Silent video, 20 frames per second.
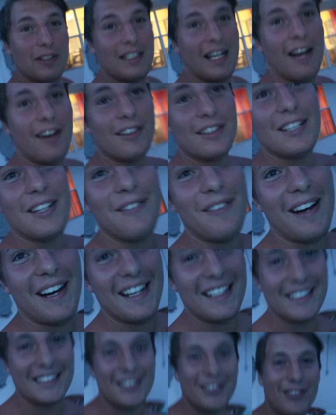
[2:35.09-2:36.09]
down to my
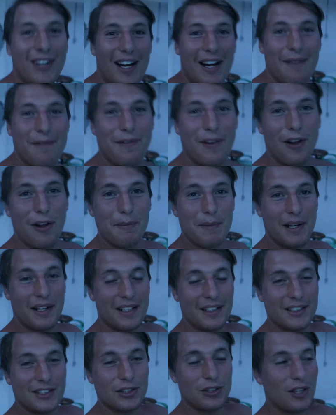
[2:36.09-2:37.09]
Instagram. Follow me
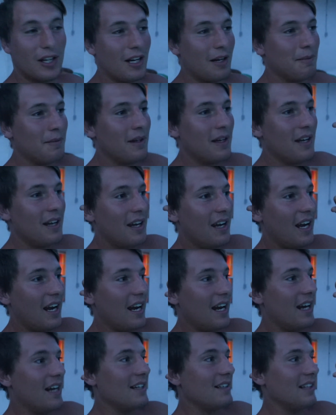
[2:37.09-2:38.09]
on Instagram.
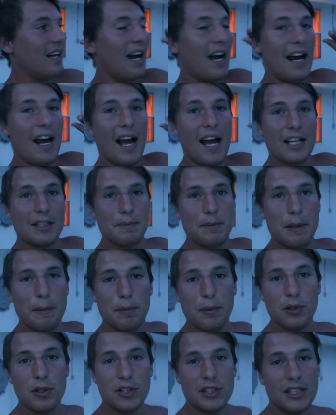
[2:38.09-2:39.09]
And I asked
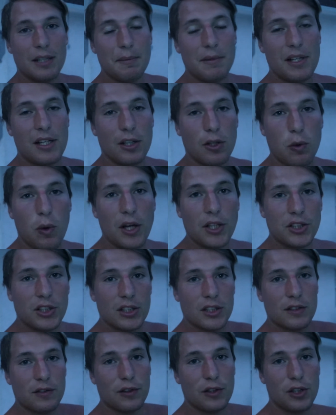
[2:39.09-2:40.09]
people to send me in
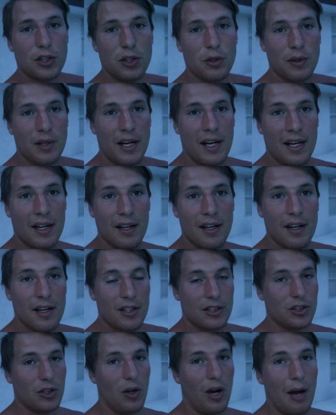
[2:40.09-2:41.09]
questions for Q&A.
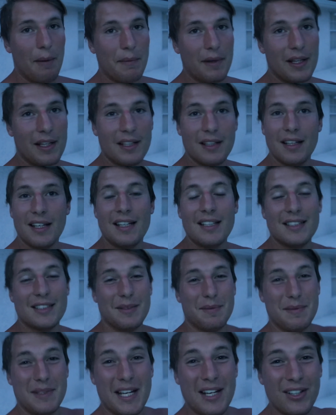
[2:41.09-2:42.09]
So I'm eating
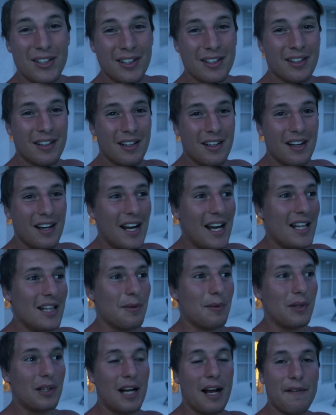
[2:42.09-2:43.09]
some dinner and
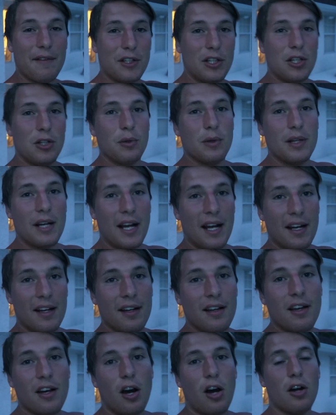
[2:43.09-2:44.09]
then we're gonna have a
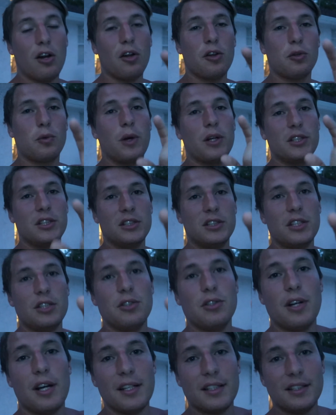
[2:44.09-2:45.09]
Q&A on all the questions that
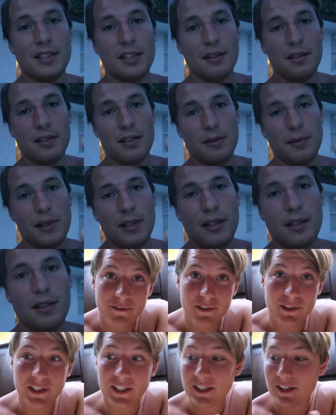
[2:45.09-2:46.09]
you guys sent to me.
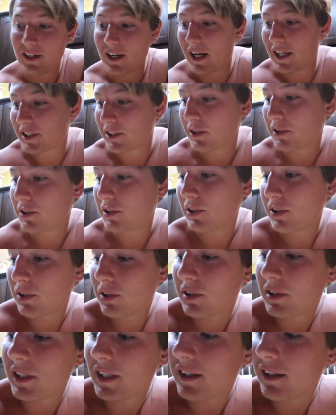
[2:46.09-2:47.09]
For dinner, I showed you
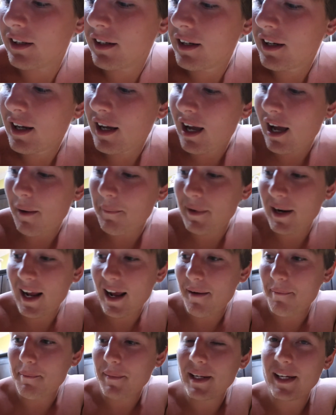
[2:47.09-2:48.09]
earlier, I'm gonna
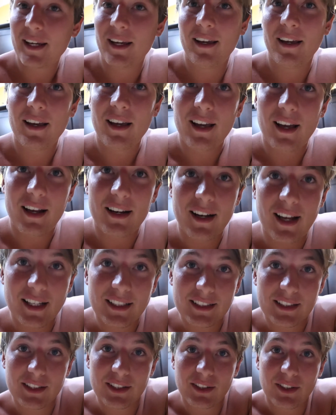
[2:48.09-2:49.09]
have me a
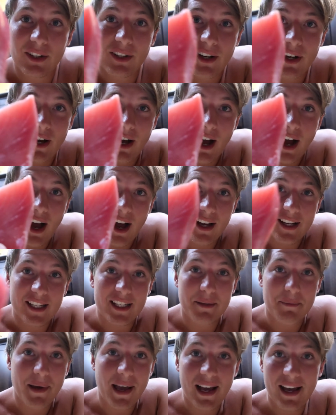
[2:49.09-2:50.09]
nice little
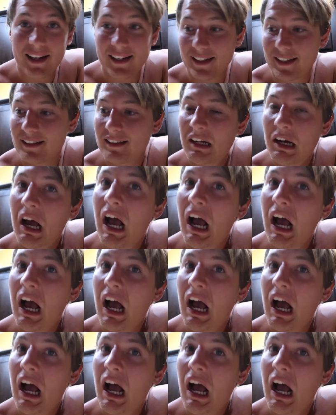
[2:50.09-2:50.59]
ahi patty.